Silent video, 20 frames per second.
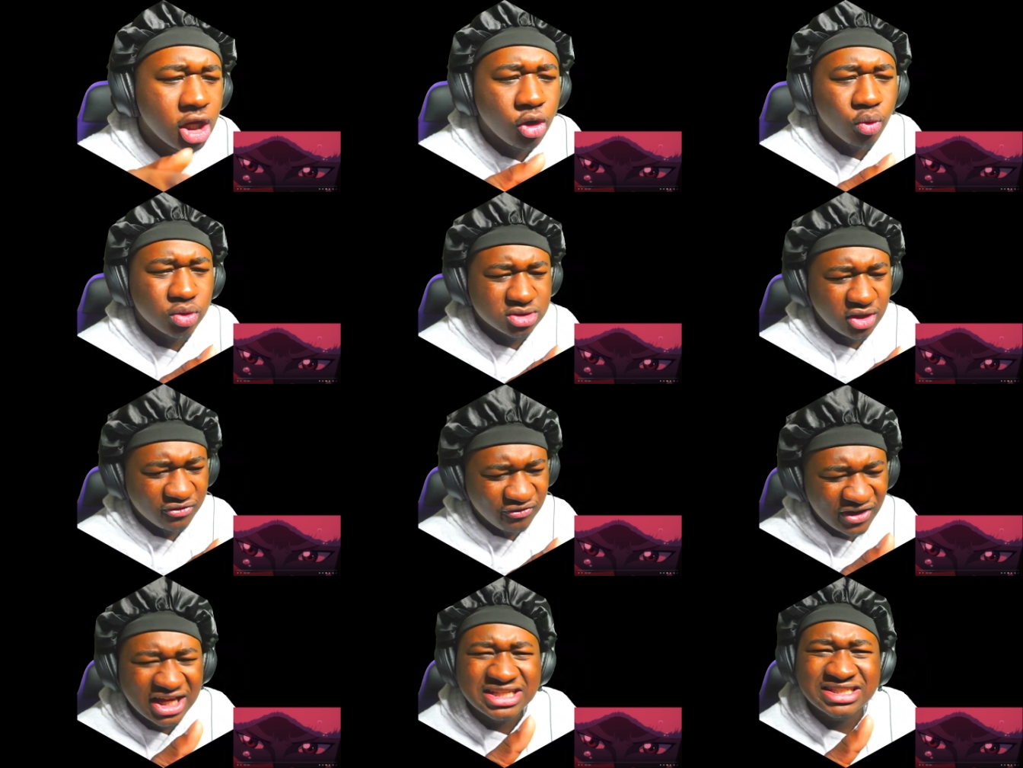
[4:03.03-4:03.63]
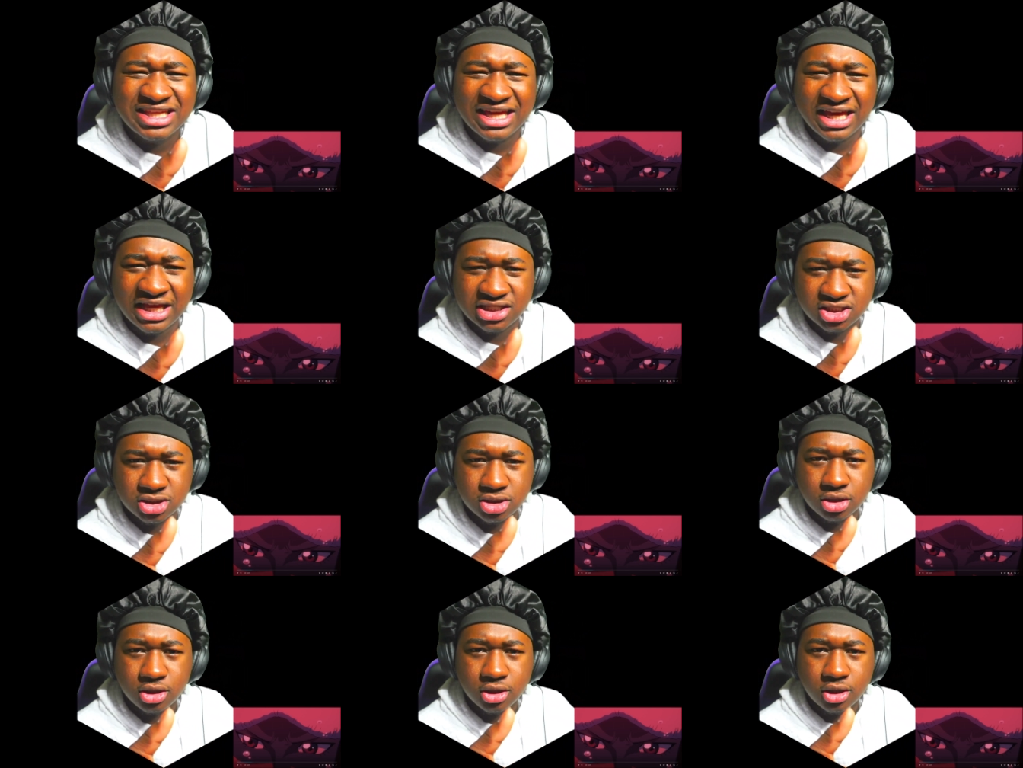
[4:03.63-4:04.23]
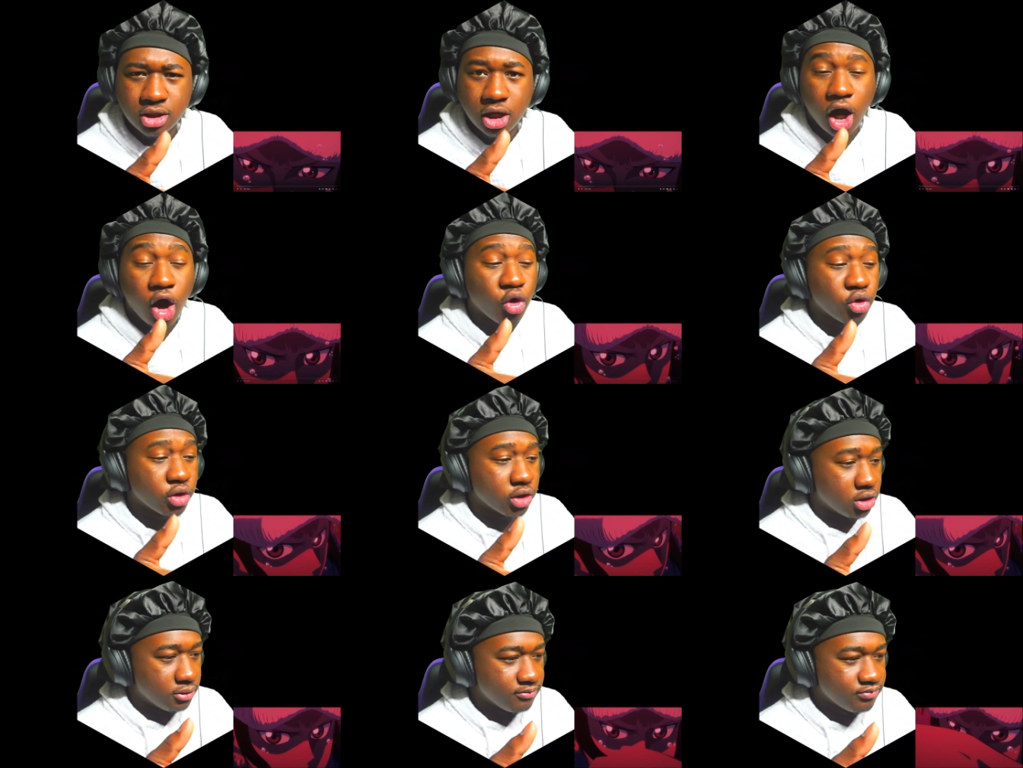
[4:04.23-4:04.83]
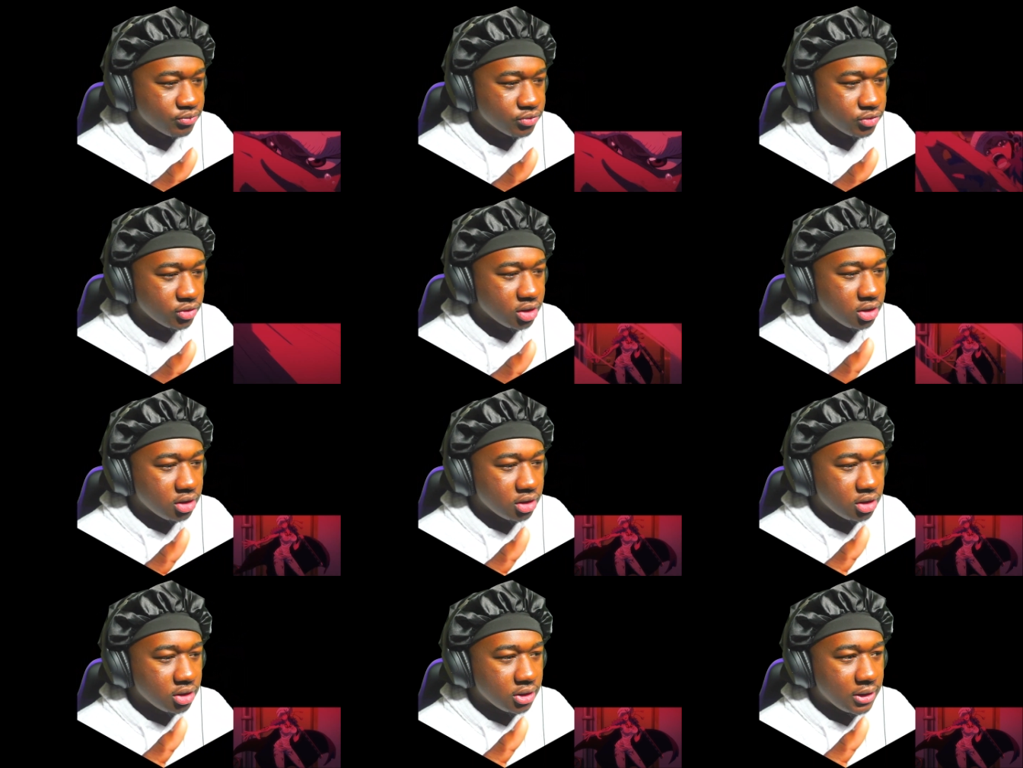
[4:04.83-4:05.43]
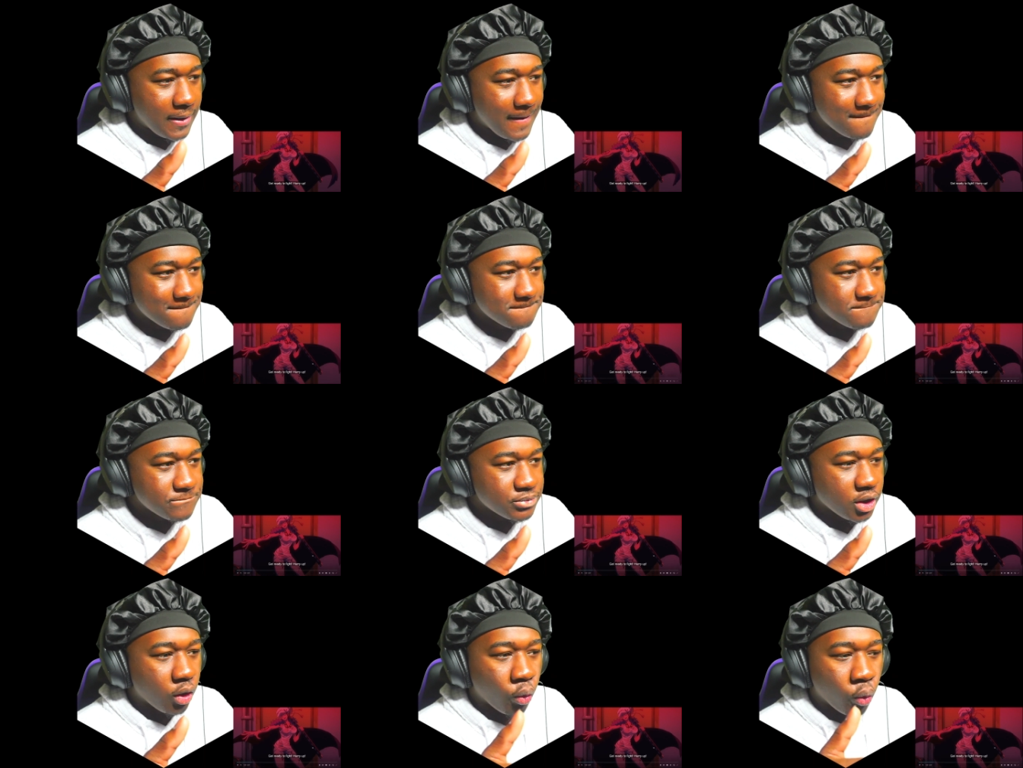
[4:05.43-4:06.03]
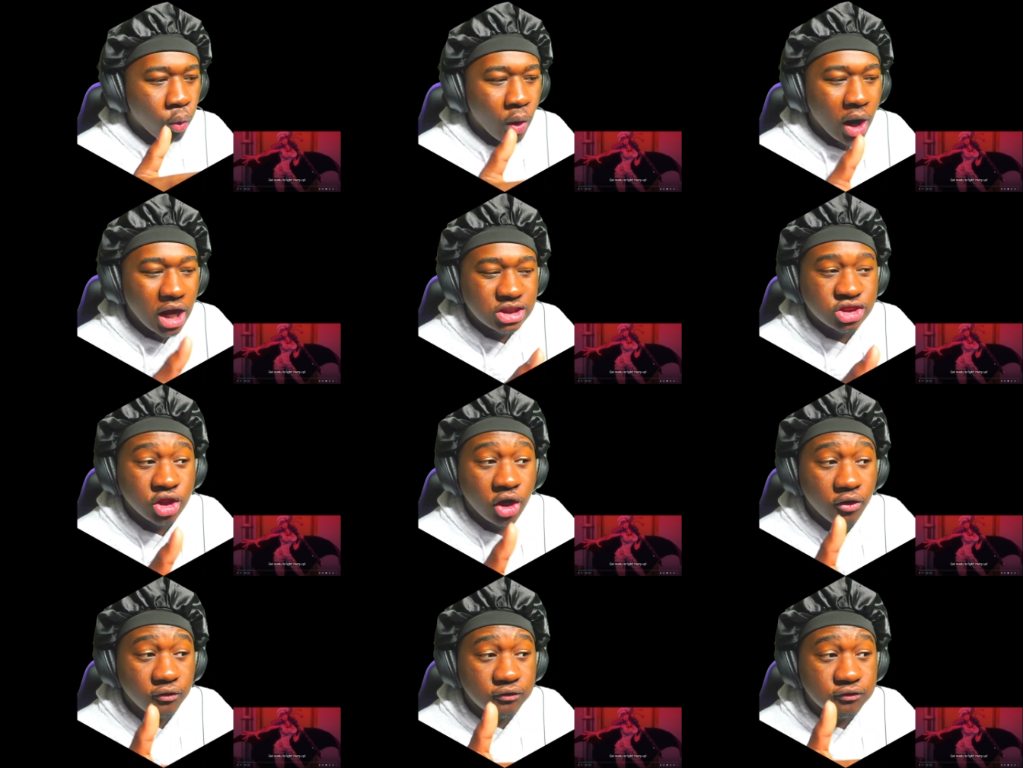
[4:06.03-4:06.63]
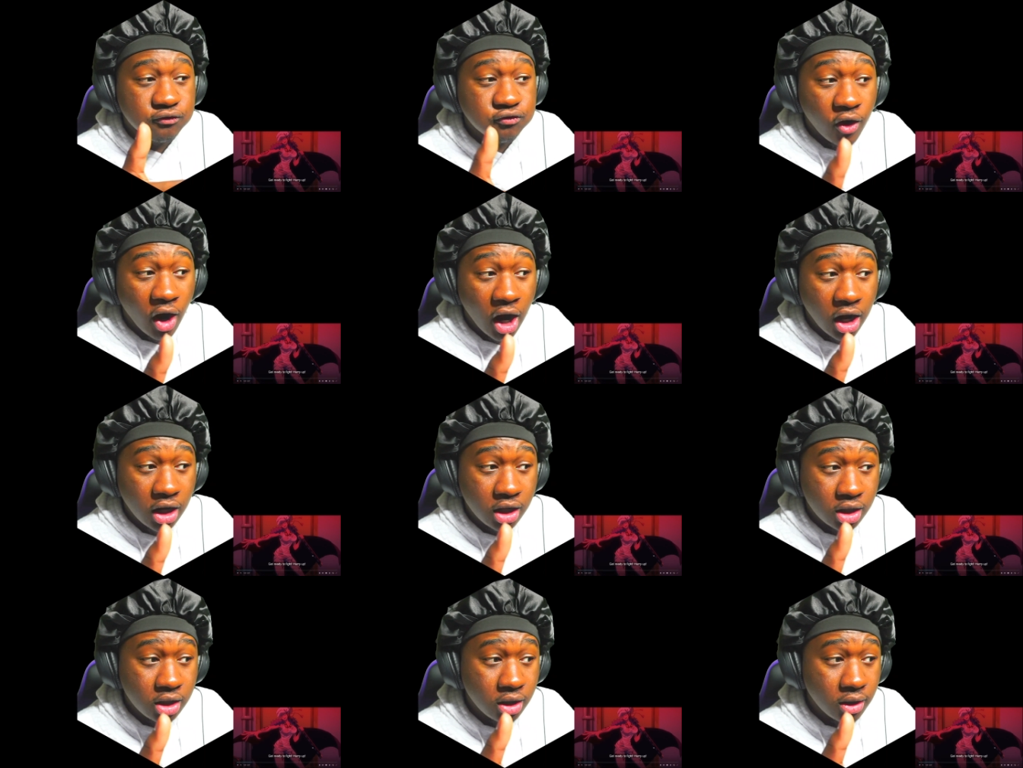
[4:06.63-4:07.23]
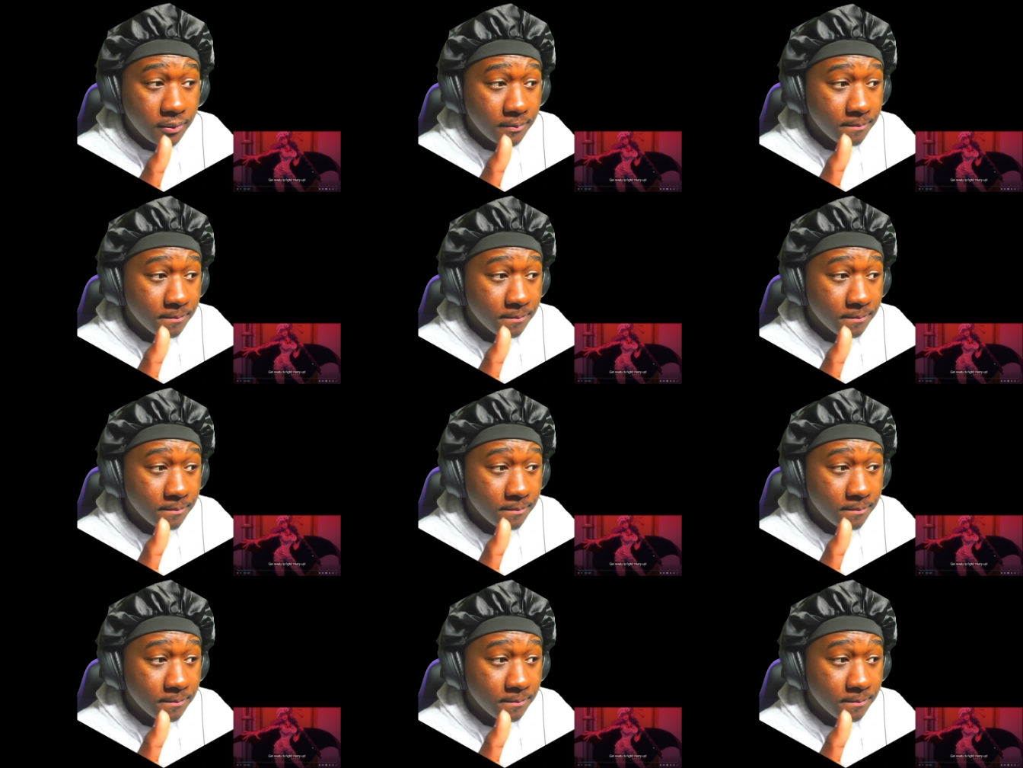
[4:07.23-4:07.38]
What the fuck is this, Oda? What the fuck?